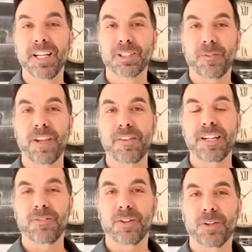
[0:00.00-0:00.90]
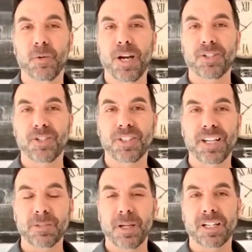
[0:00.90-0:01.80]
So if you have any further questions,
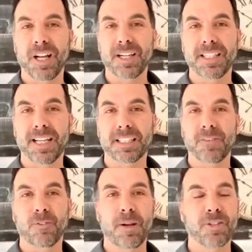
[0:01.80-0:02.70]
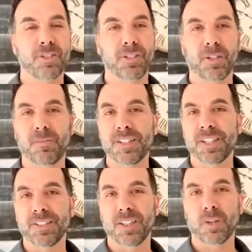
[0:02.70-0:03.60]
here's my contact information. You can visit
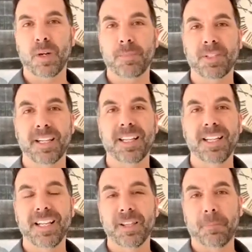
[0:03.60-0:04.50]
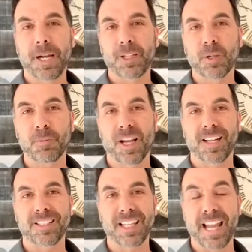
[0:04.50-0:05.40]
us on the website,
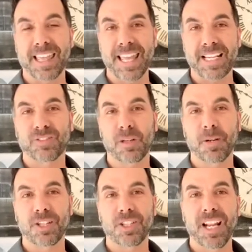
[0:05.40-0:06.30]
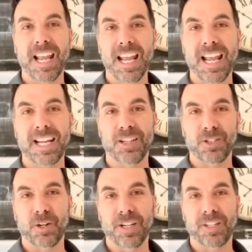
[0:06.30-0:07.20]
thepikegroup.ca. Thanks very much and
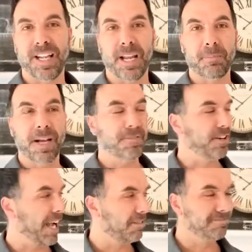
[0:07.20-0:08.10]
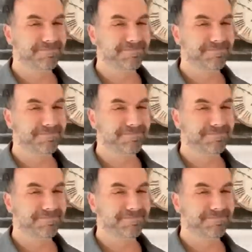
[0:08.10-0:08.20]
enjoy your day. Bye for now.